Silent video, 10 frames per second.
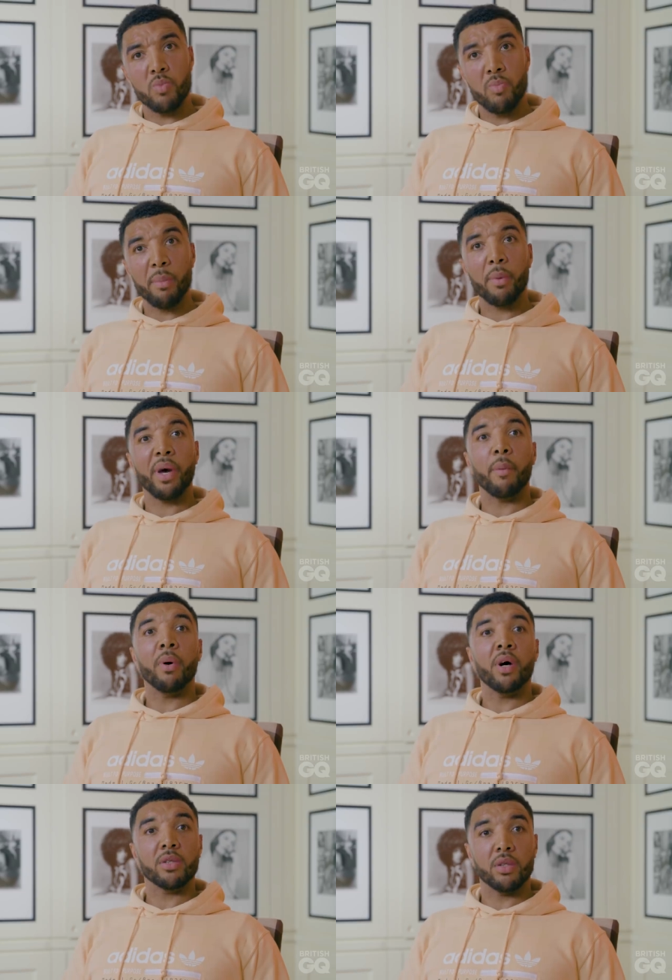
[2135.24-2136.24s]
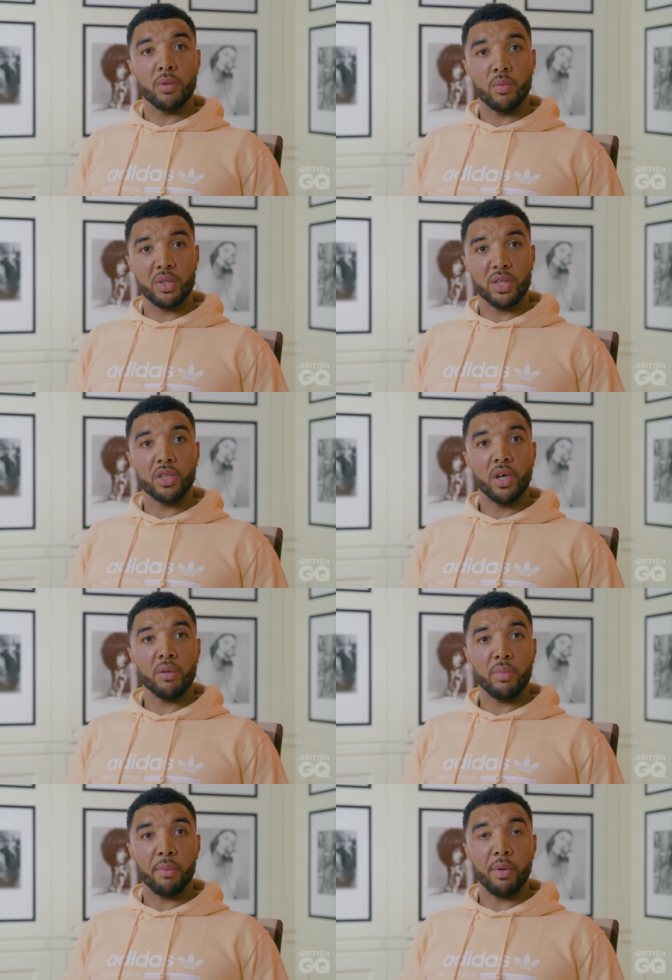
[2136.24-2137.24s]
Made me a better person, which in
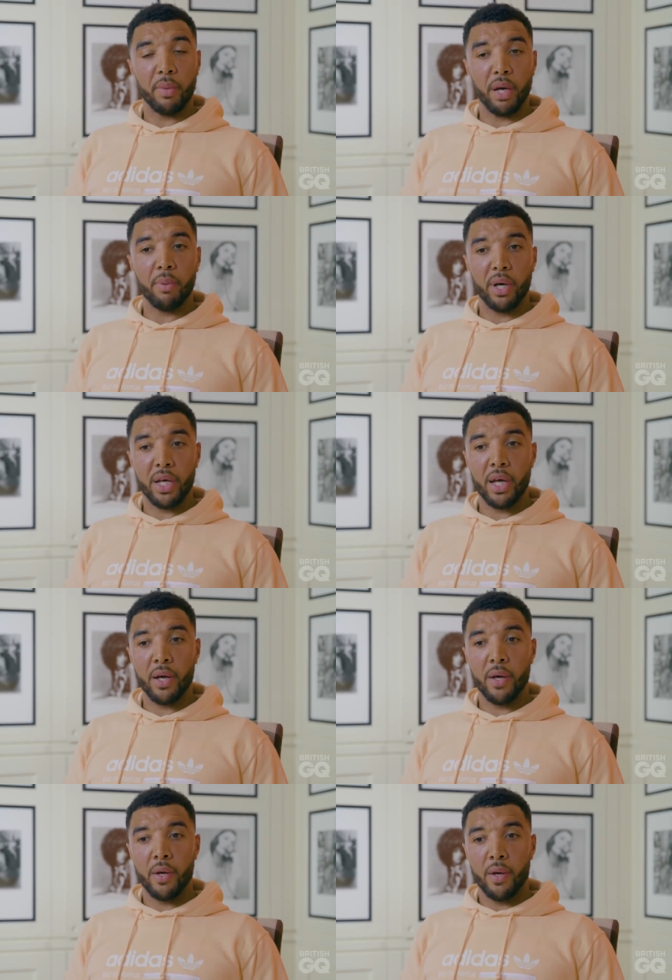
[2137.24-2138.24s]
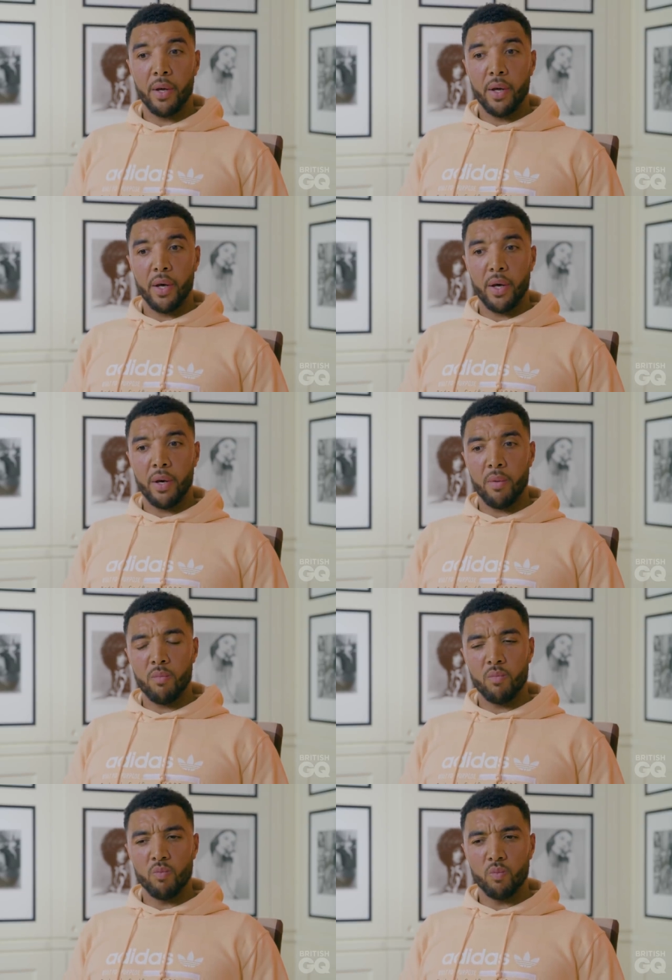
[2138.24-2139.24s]
turn made me a better player,
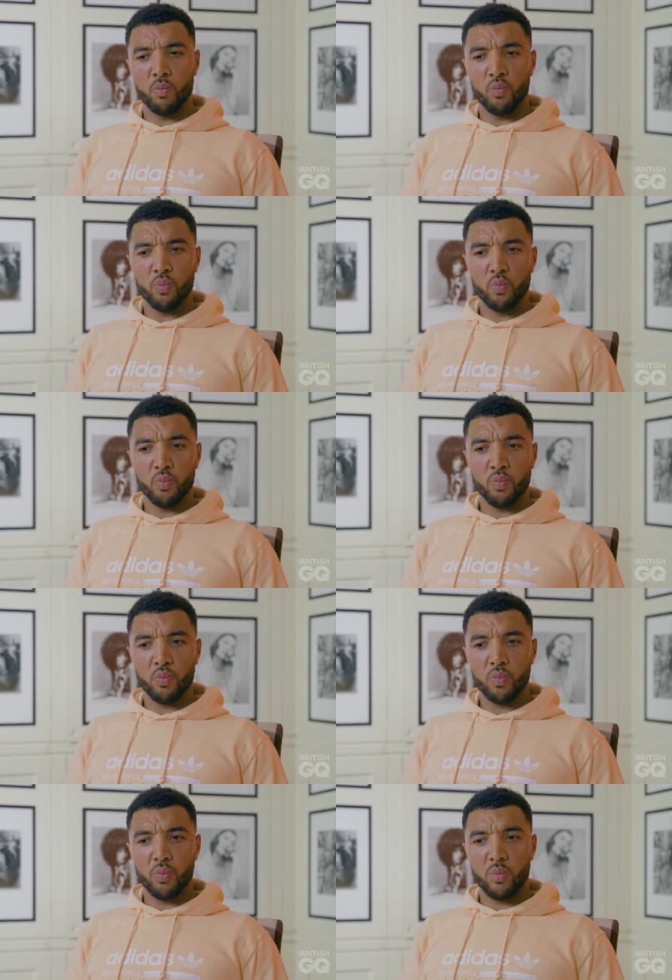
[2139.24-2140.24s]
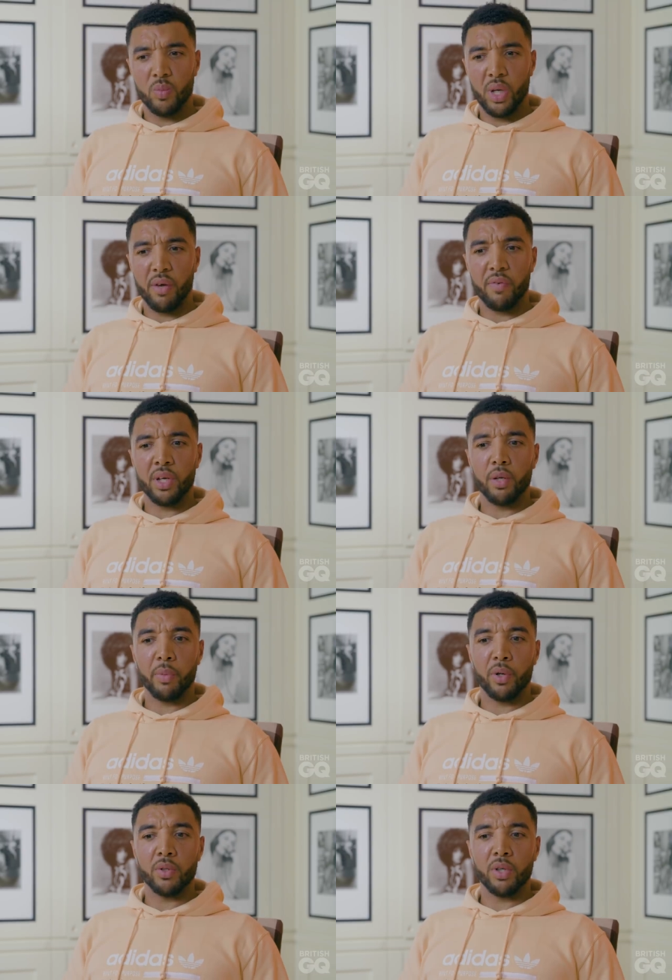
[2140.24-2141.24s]
yeah. I think
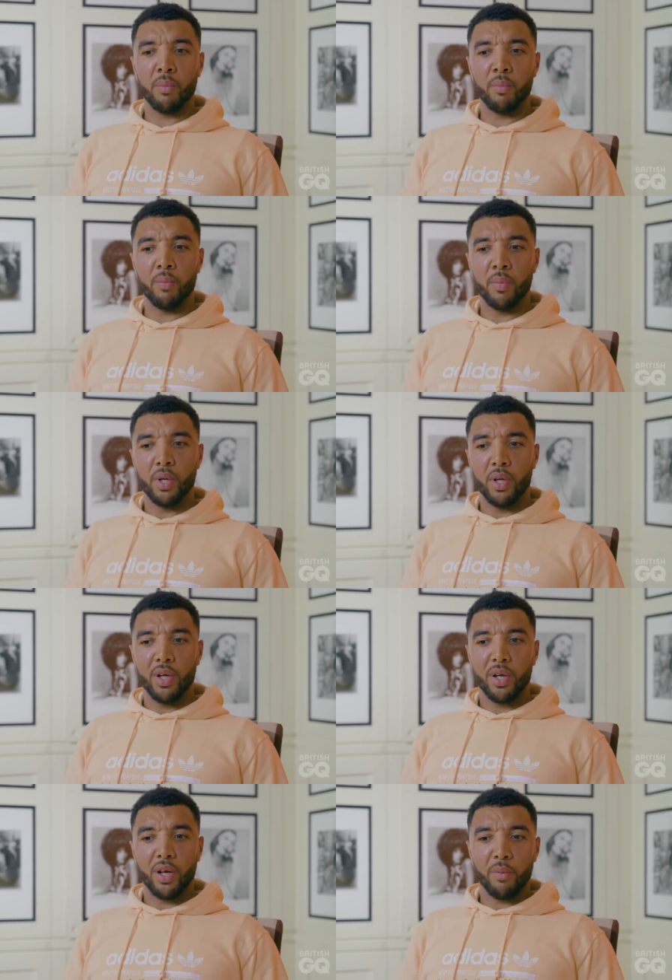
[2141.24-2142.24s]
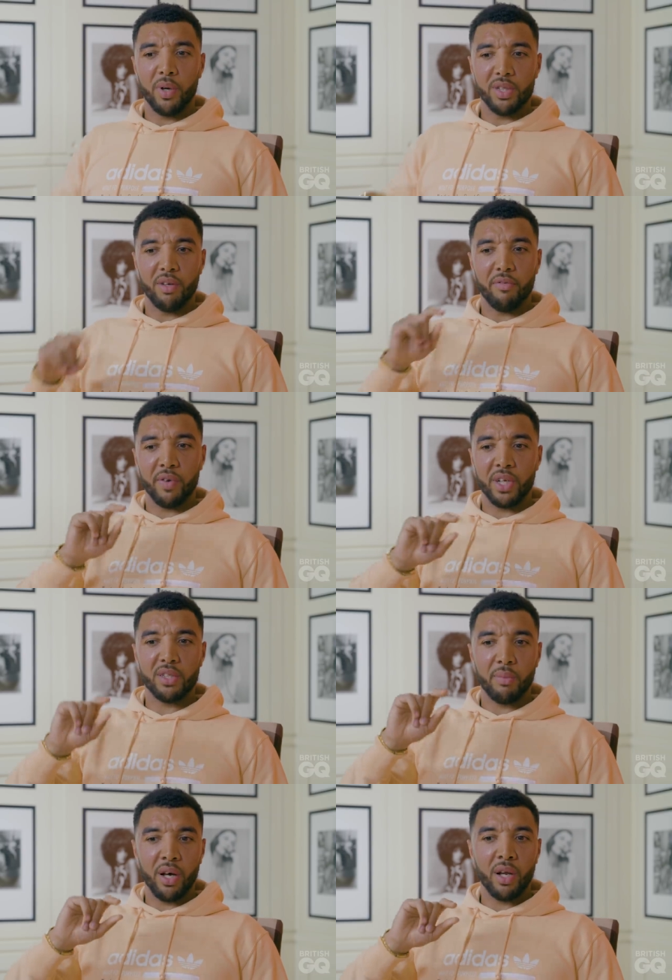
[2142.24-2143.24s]
because I'm the kind of person that
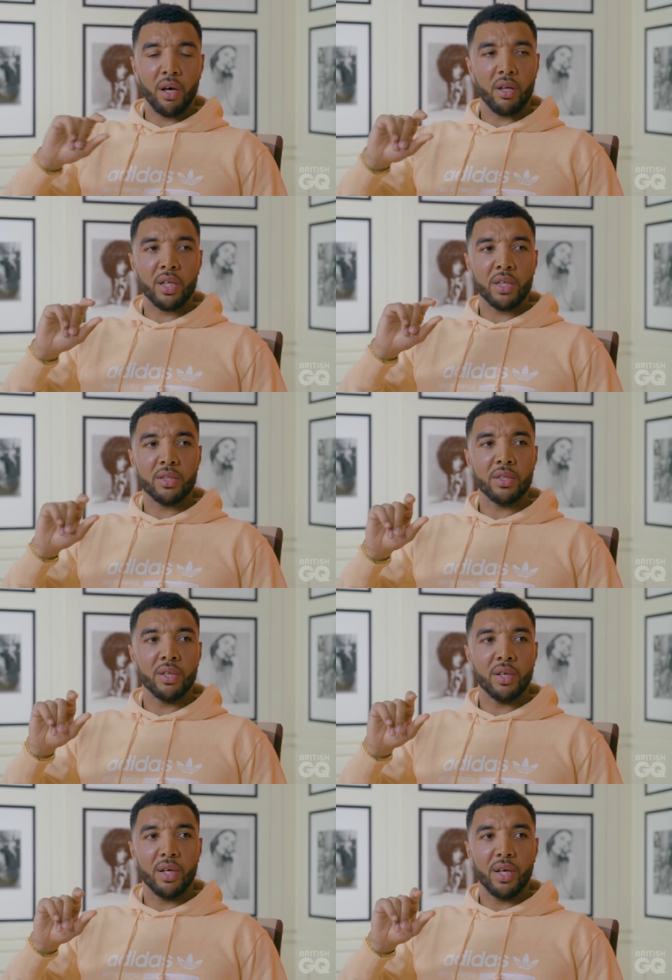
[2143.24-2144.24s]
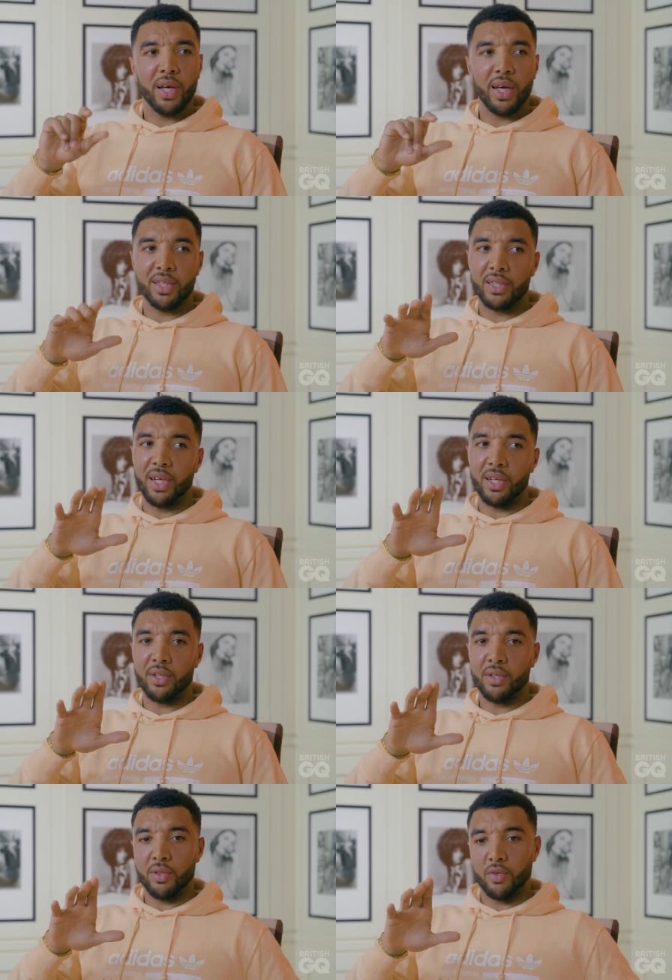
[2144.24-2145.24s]
thinks about a lot of things, he's
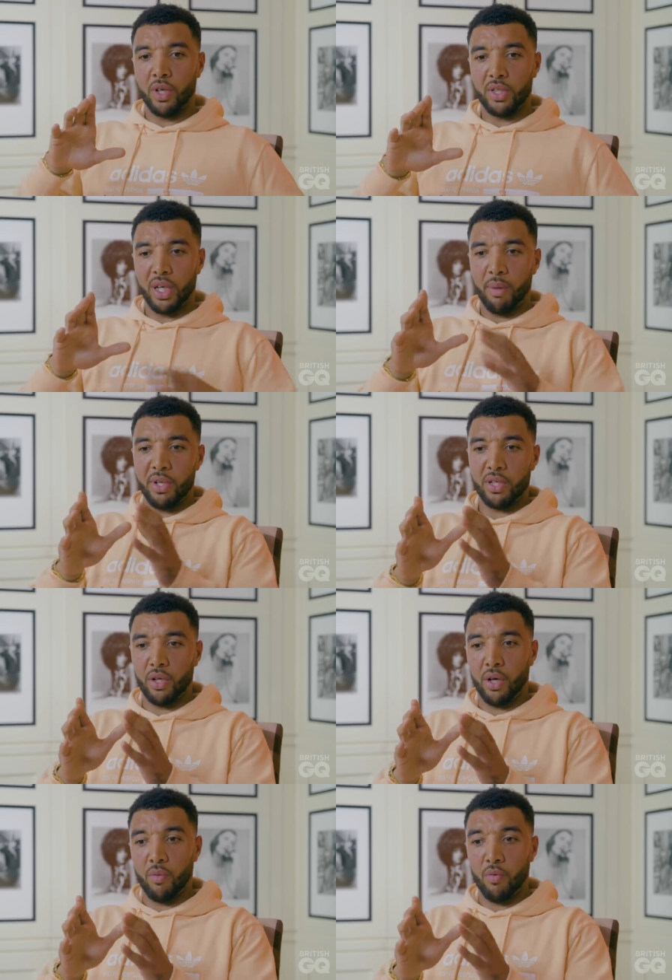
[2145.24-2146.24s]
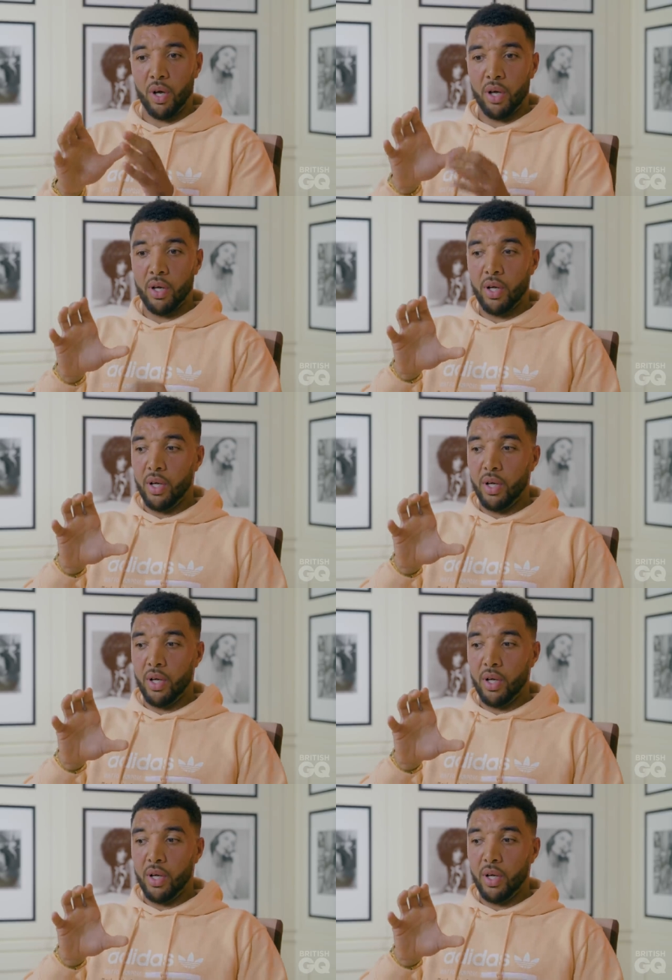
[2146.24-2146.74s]
then tried to get me to go, right,